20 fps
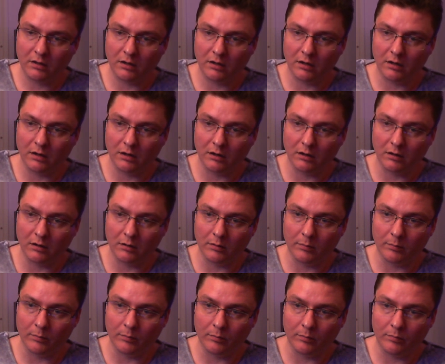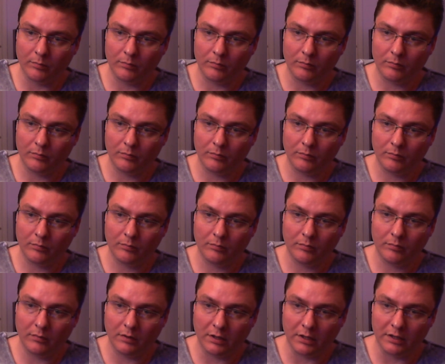um,
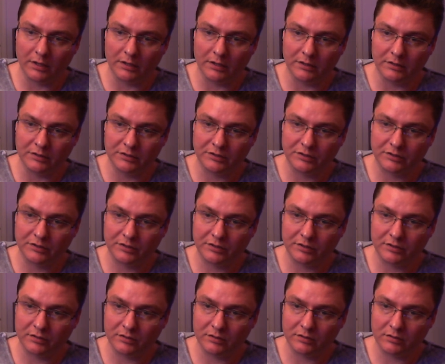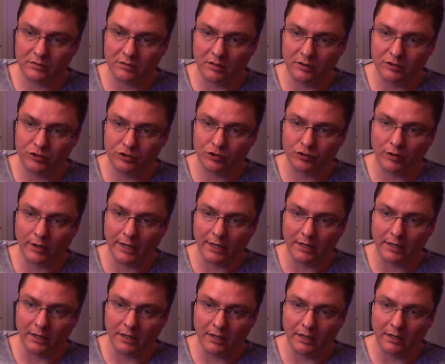is a
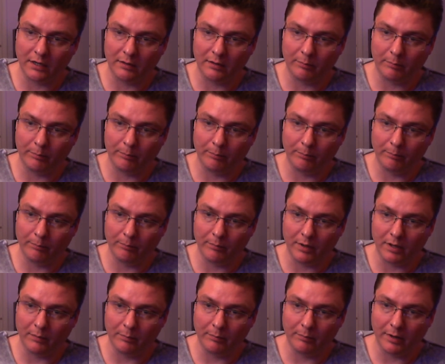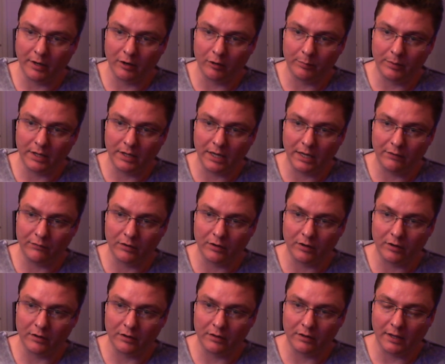trait in in male
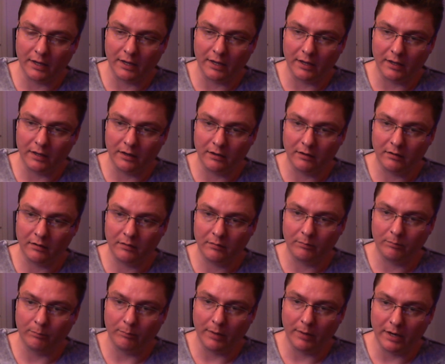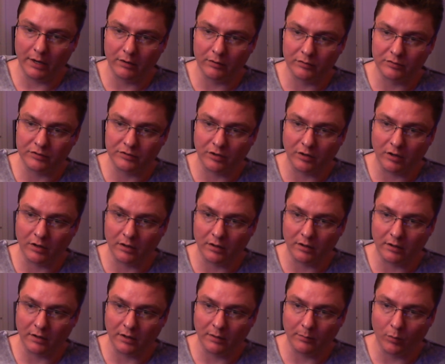behavior that males
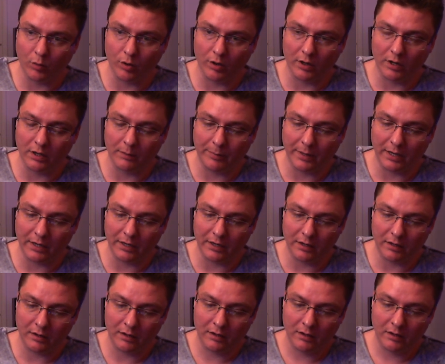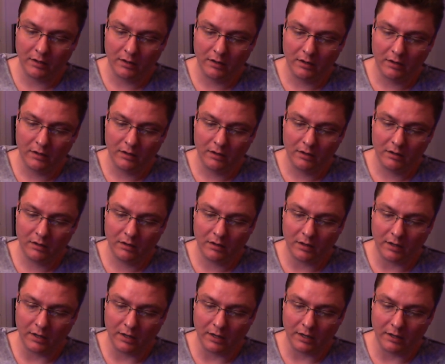are more independent,
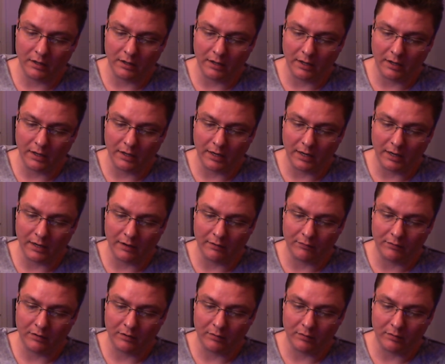and they have